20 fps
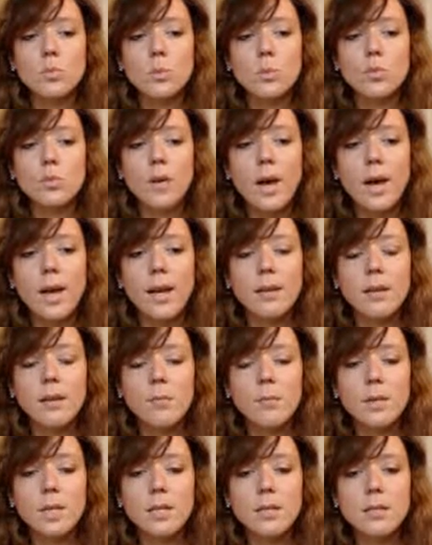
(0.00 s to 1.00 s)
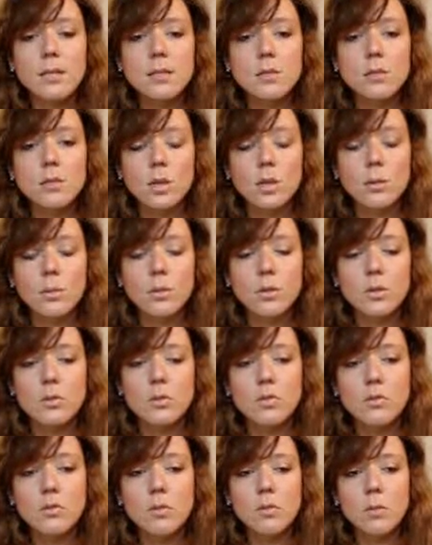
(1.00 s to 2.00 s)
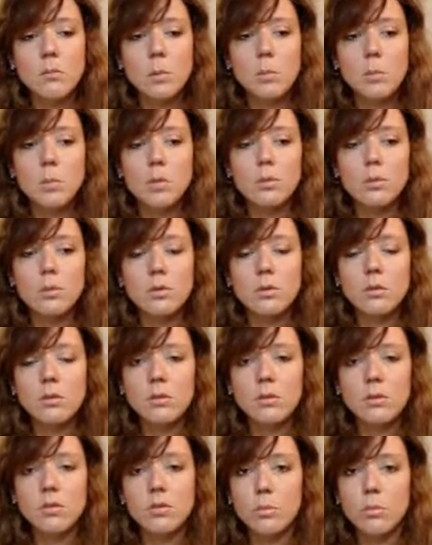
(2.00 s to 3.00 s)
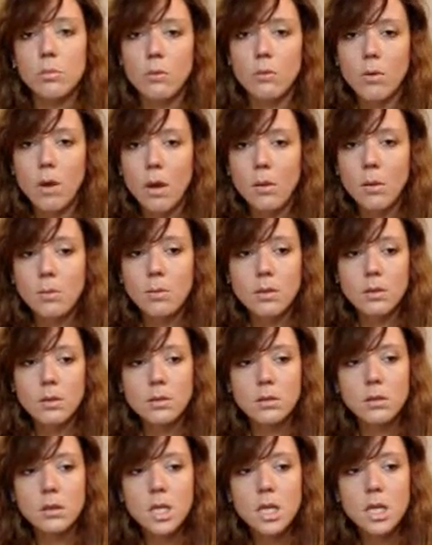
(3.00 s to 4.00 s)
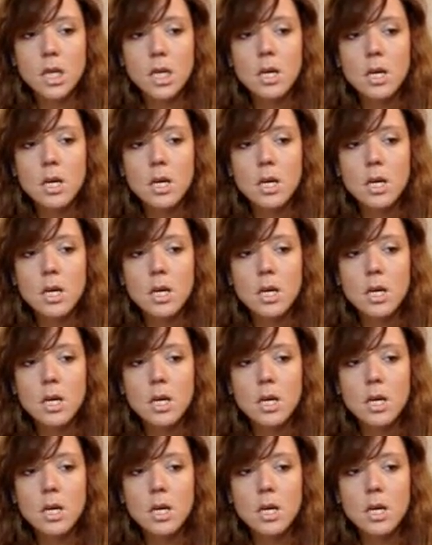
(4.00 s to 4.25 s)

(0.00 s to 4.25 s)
to find the beats that I want to do and maybe with a different program you know.